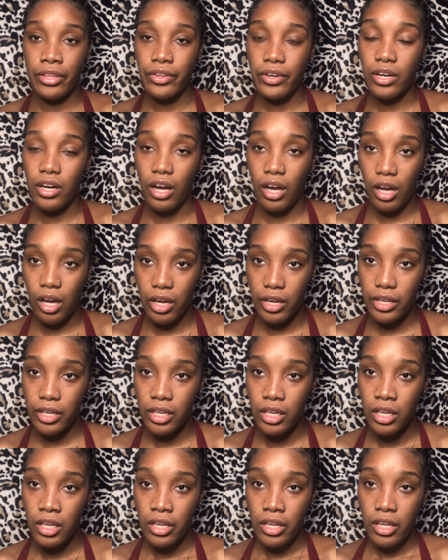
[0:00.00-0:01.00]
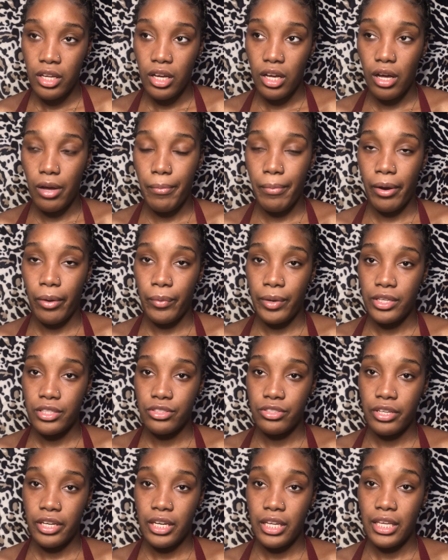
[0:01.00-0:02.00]
con about waist
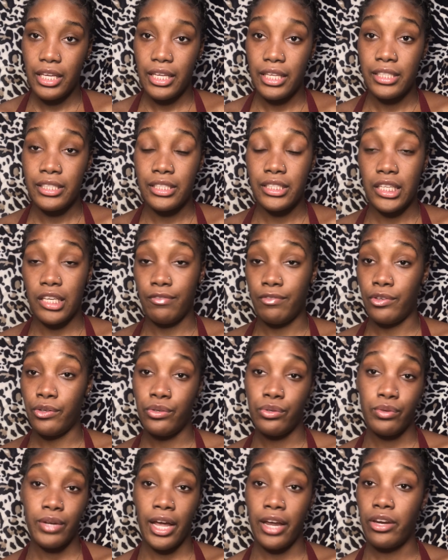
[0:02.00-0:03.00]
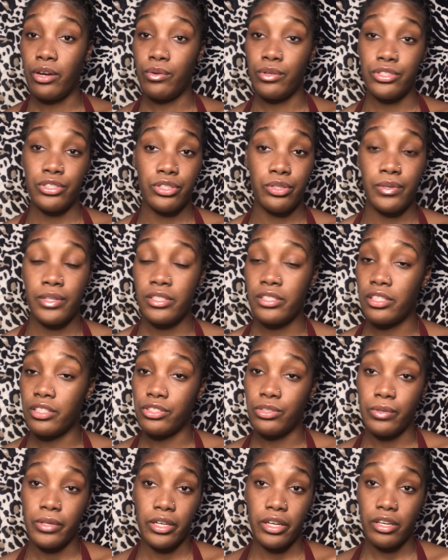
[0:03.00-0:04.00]
training is if you do not know what you're doing, sis,
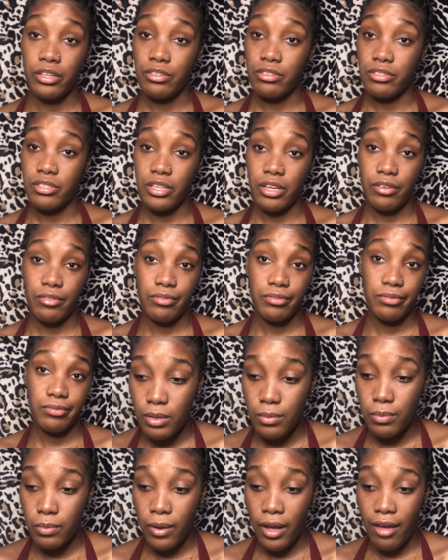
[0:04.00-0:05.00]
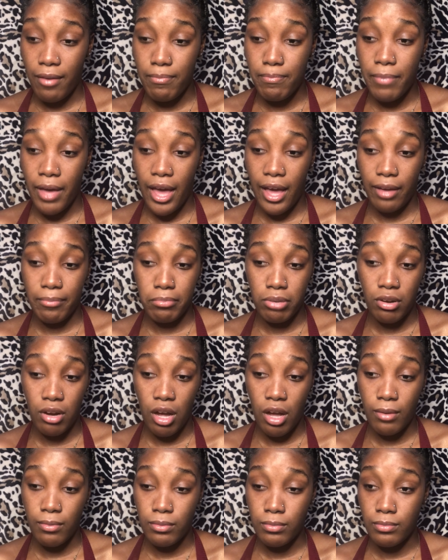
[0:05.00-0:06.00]
you can hurt yourself. You have back
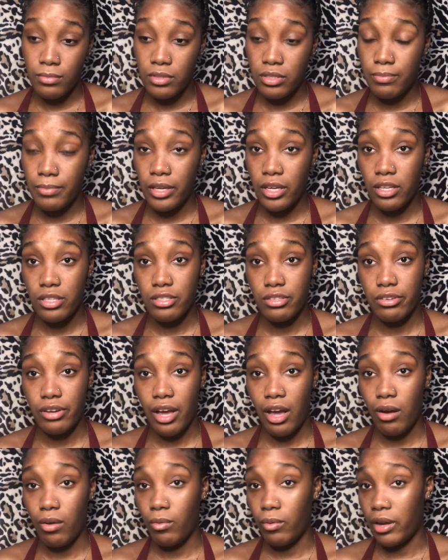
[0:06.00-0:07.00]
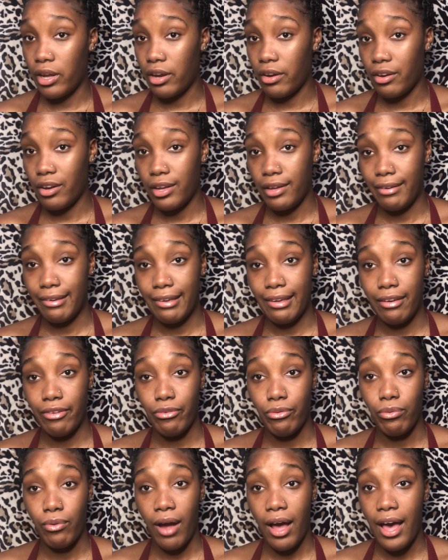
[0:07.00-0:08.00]
problems because they're not wearing it
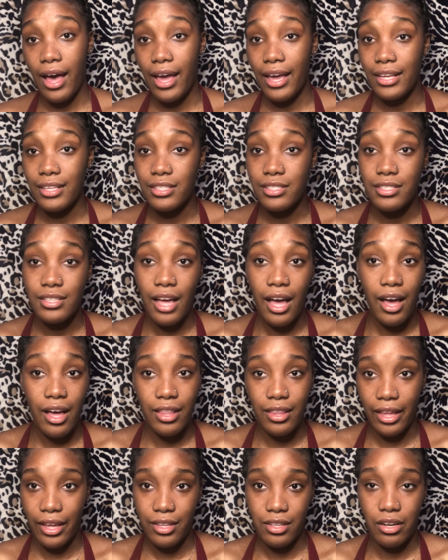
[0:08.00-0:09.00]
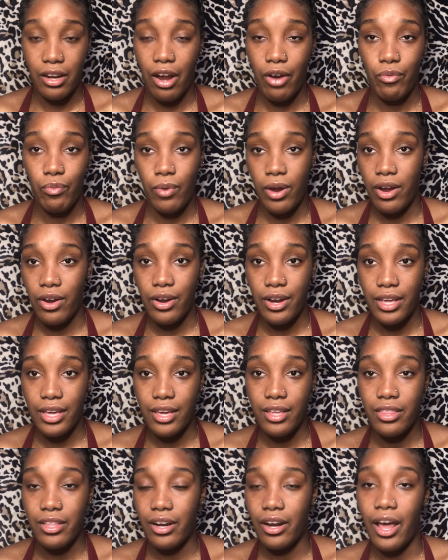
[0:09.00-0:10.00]
right. They're not wearing
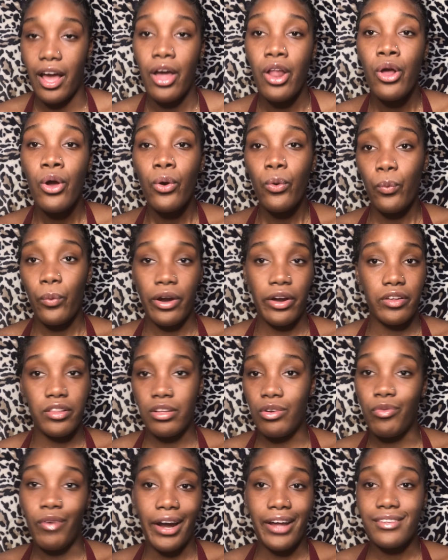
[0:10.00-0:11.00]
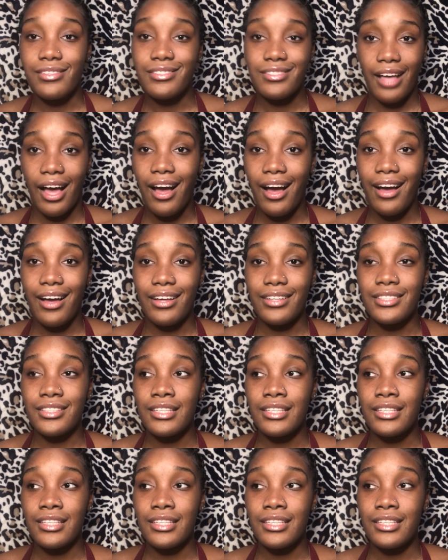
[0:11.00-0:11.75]
it. They're not wearing the right size.